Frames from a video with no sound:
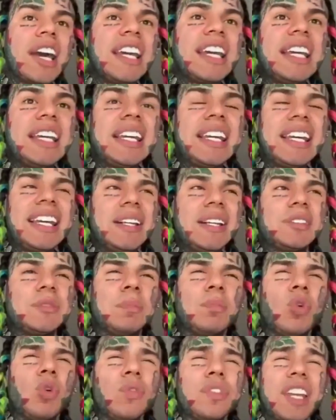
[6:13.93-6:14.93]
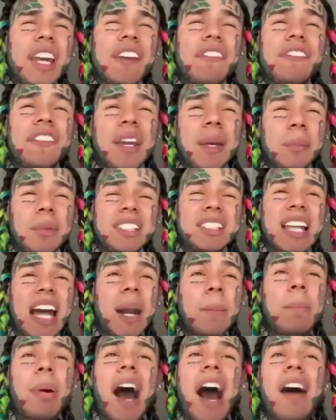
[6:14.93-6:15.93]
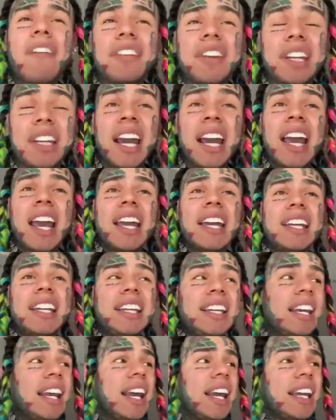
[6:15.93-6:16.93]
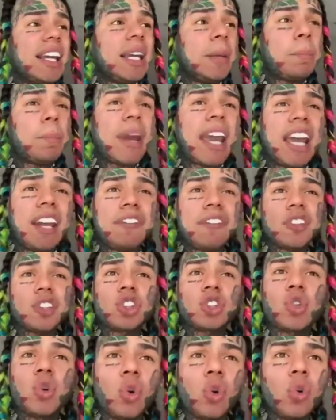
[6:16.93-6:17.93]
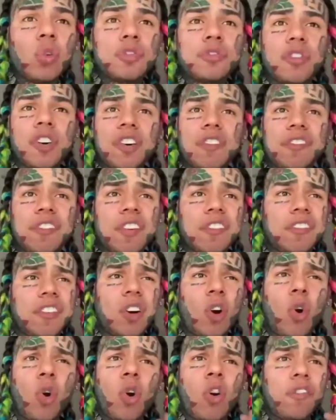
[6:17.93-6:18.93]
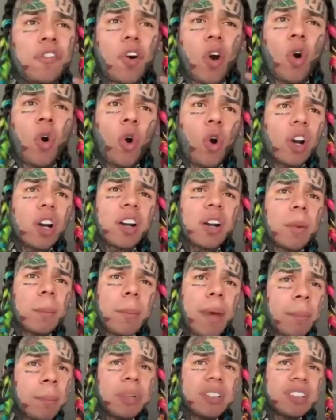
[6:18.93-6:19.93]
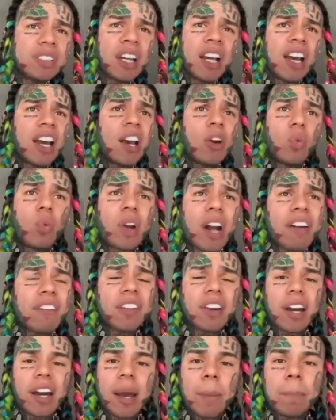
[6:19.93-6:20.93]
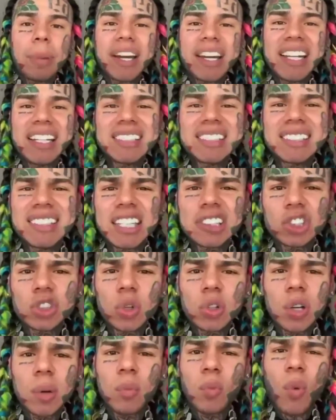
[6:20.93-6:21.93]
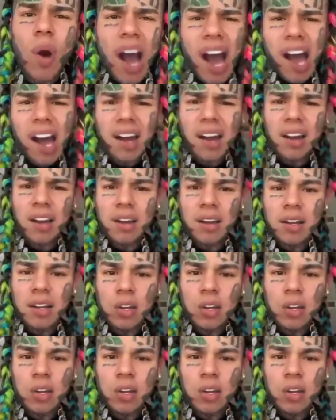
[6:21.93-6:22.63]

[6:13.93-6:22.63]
he moved their families out of poverty. He paid for school for all of the members, whatever. But he snitched on them. Why?